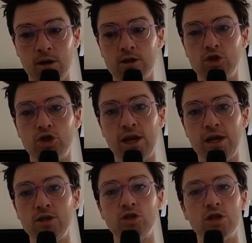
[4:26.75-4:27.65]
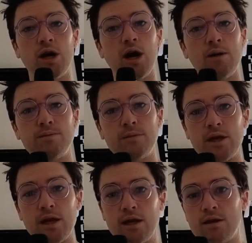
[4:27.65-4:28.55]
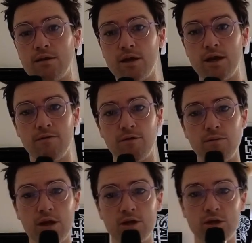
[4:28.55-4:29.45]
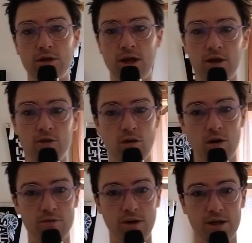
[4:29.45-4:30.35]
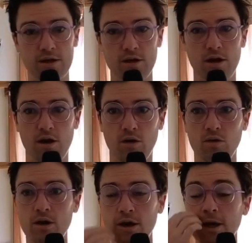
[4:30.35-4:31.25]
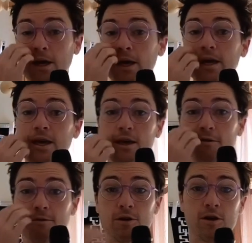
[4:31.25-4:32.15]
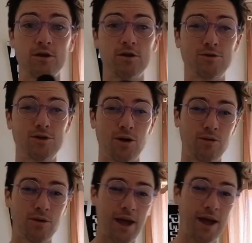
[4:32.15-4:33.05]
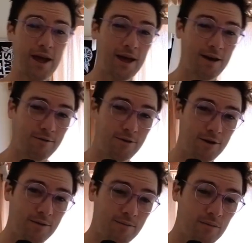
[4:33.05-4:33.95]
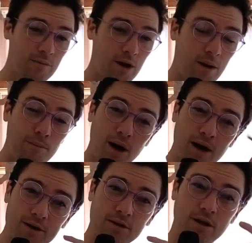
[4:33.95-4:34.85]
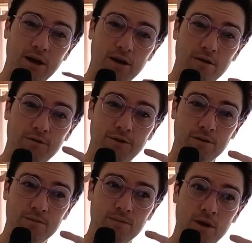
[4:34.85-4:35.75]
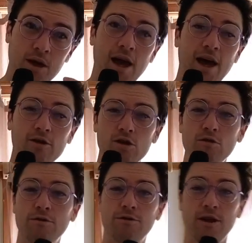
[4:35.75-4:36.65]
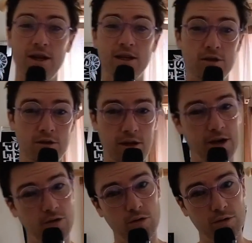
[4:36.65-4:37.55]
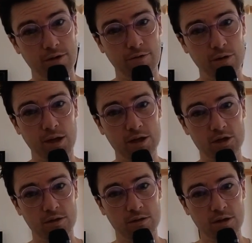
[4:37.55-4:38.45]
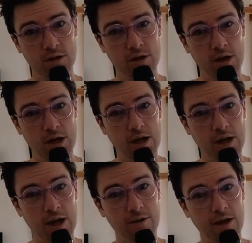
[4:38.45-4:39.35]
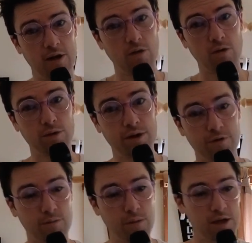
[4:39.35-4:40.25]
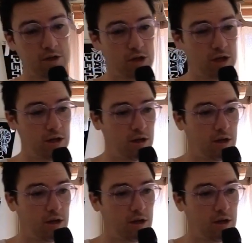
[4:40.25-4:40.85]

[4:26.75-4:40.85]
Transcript: change and update the information that you already know if you don't have a model of how you fit into that old information and how that old information